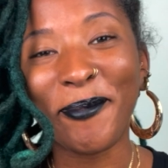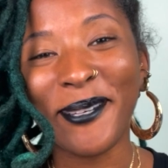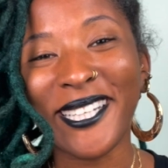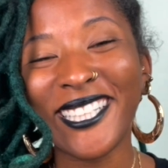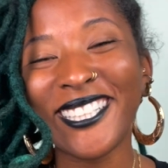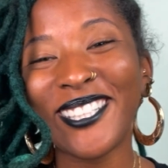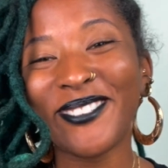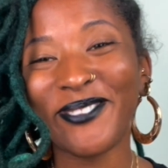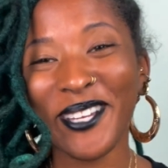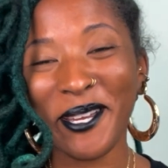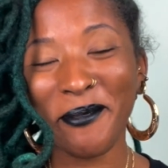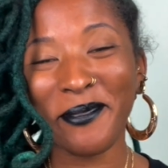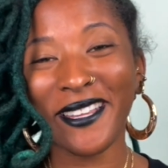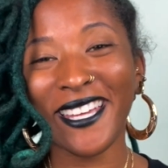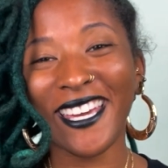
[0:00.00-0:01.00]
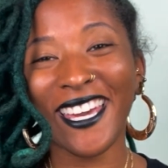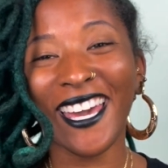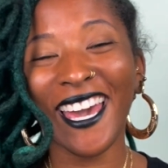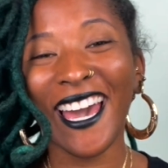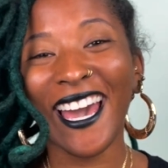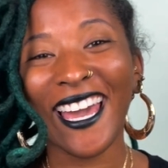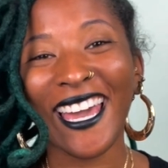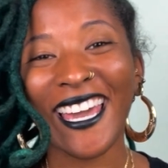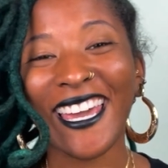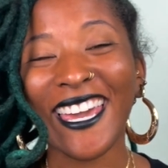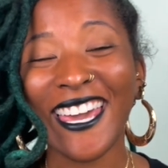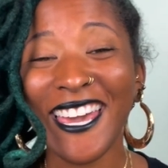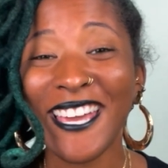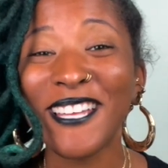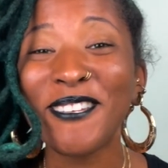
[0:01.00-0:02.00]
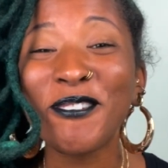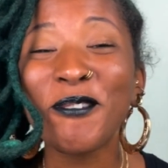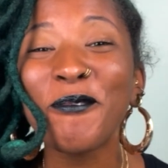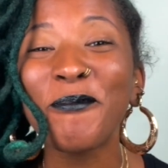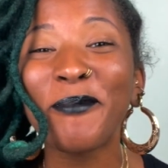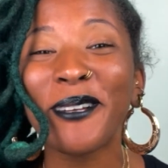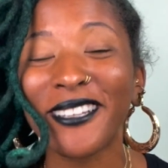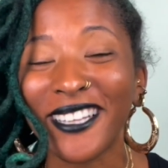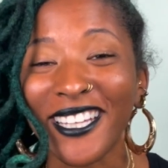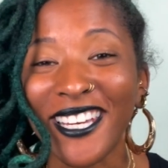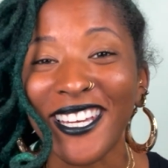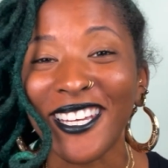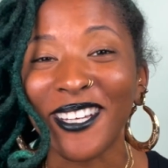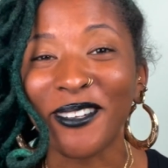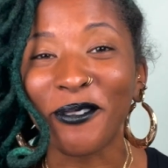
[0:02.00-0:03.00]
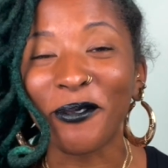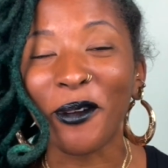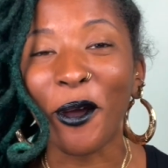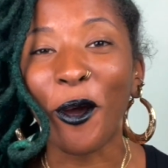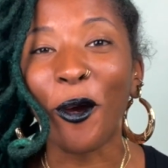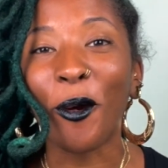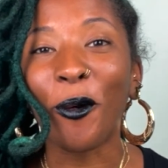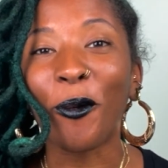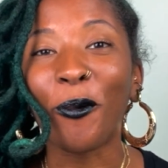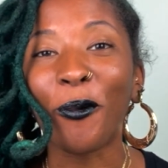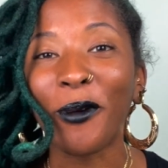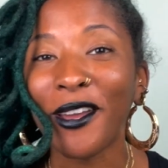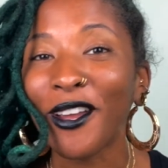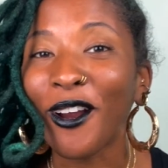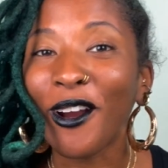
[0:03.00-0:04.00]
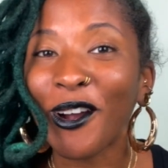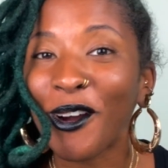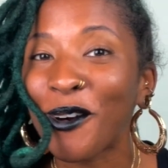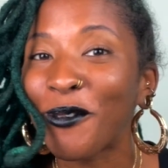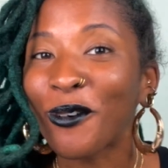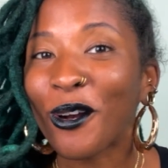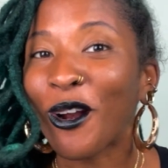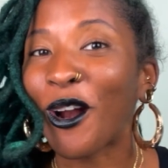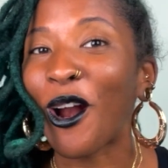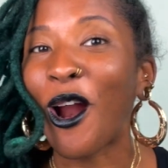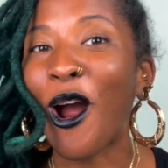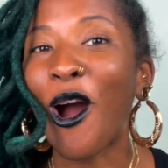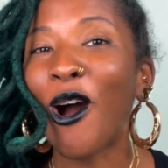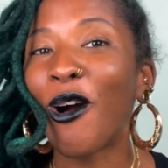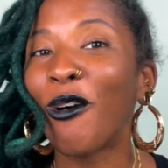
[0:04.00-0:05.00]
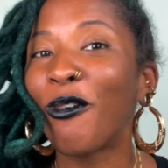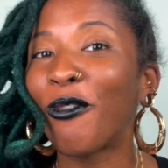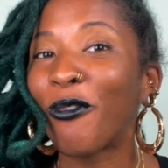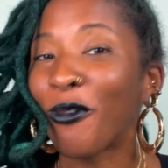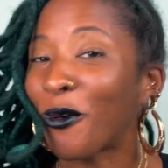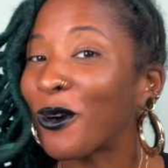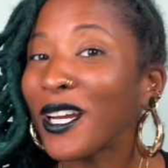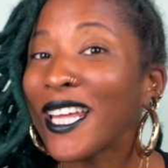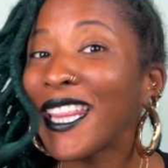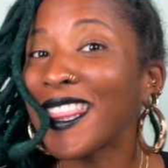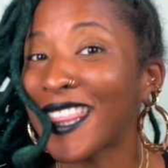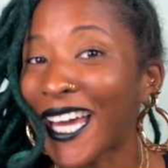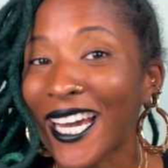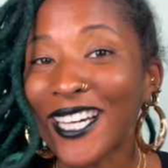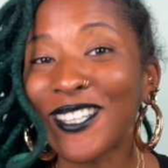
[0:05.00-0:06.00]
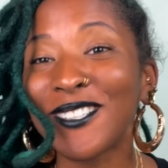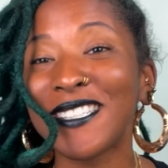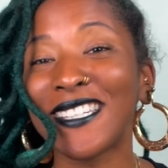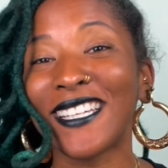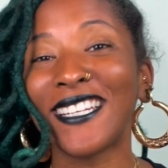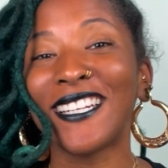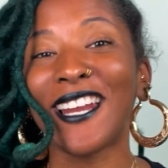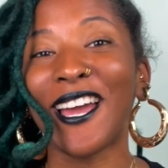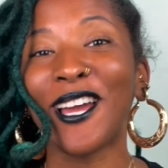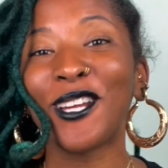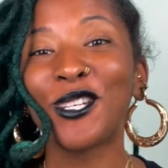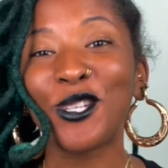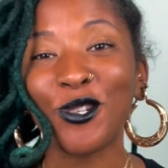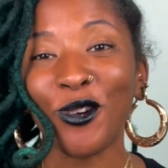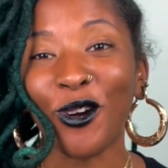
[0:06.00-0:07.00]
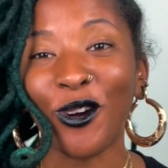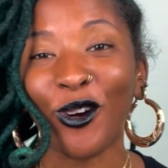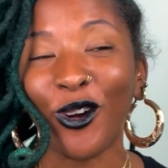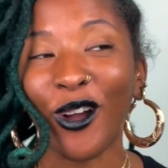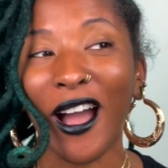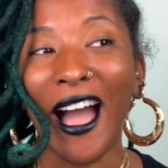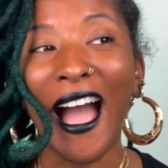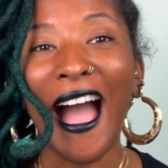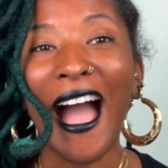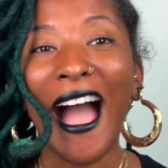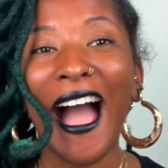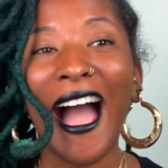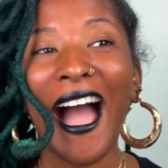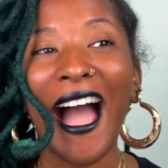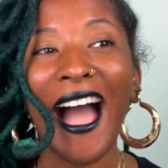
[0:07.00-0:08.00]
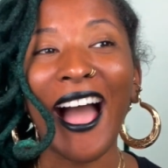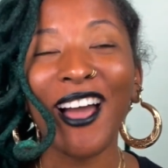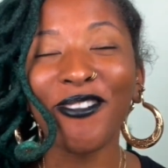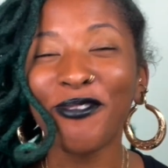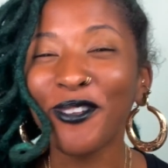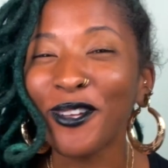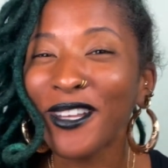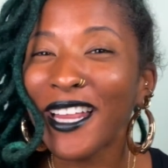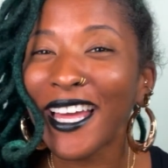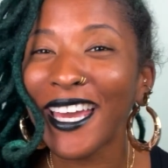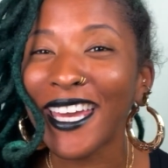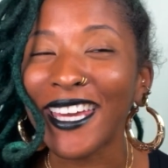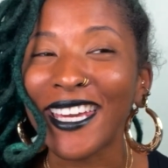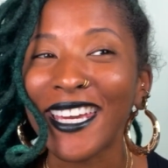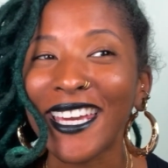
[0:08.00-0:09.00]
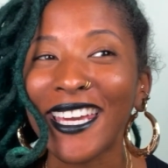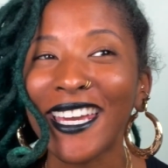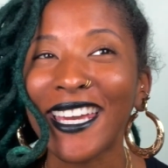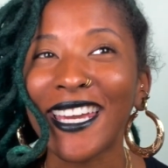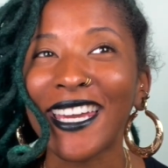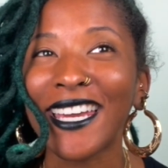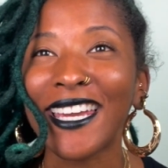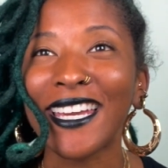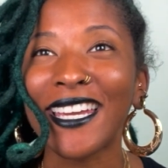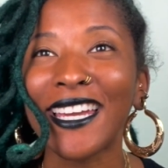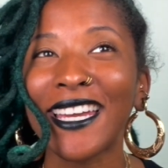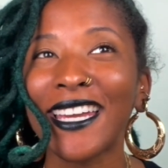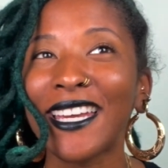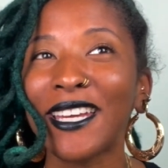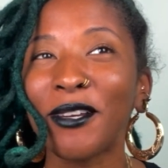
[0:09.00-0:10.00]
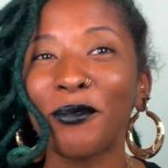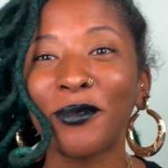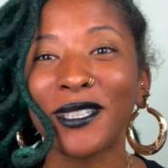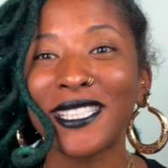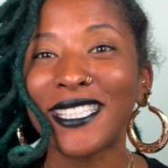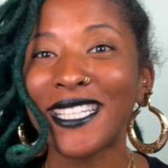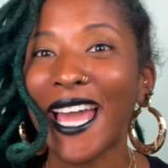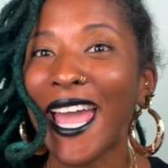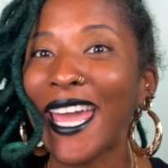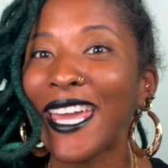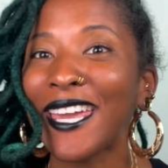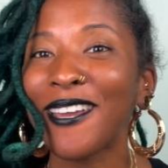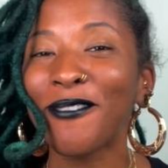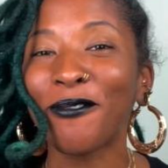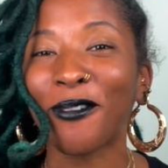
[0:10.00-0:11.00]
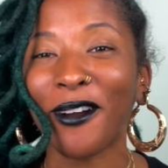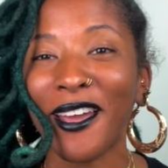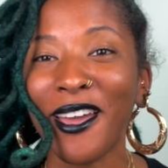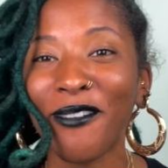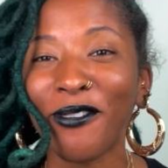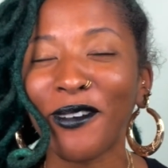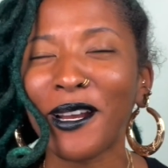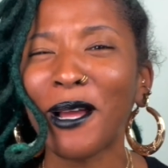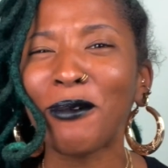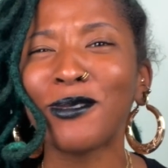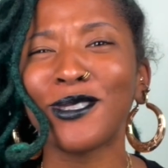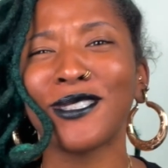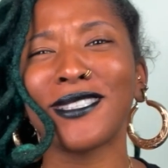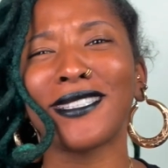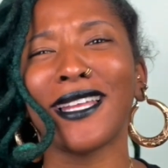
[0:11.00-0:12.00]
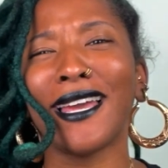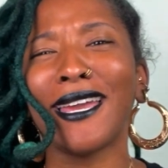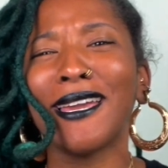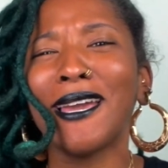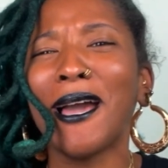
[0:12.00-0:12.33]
Peace, family. Can you believe we are over 40,000 strong? I feel like it was taking forever, and I was just like,